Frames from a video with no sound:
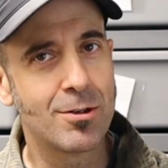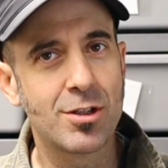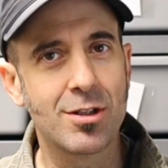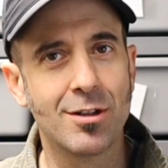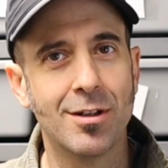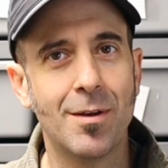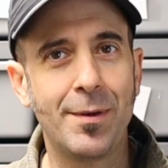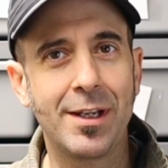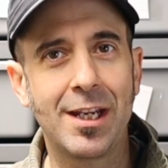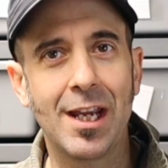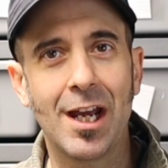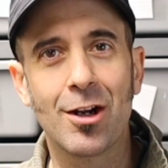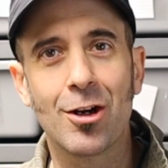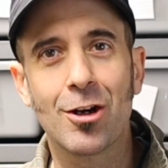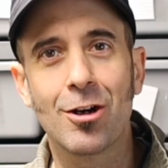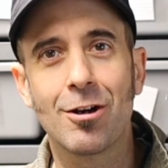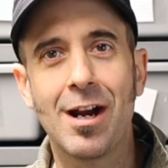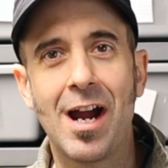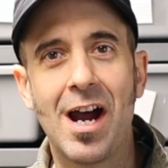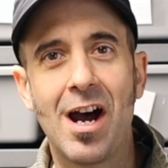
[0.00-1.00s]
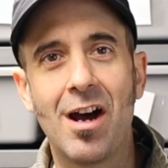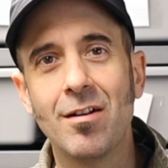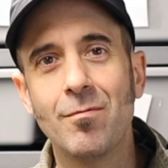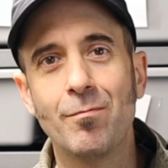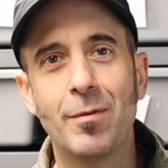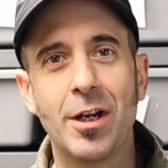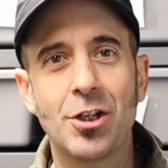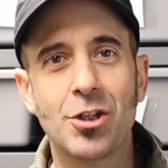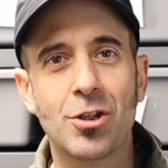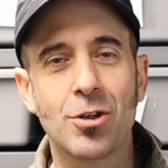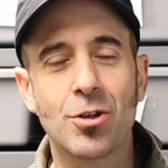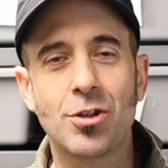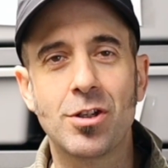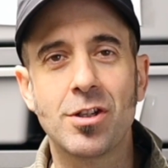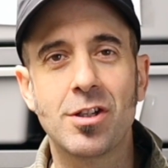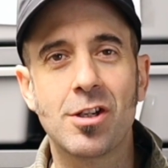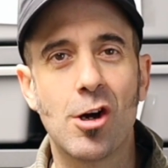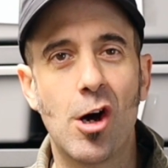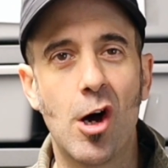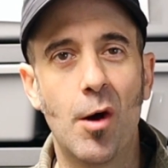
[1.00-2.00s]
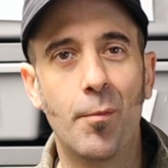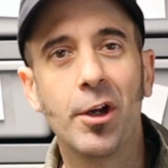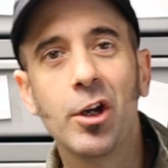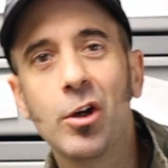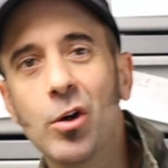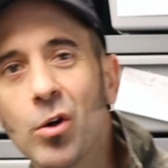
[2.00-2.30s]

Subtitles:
So let me get her out and make sure she's calm and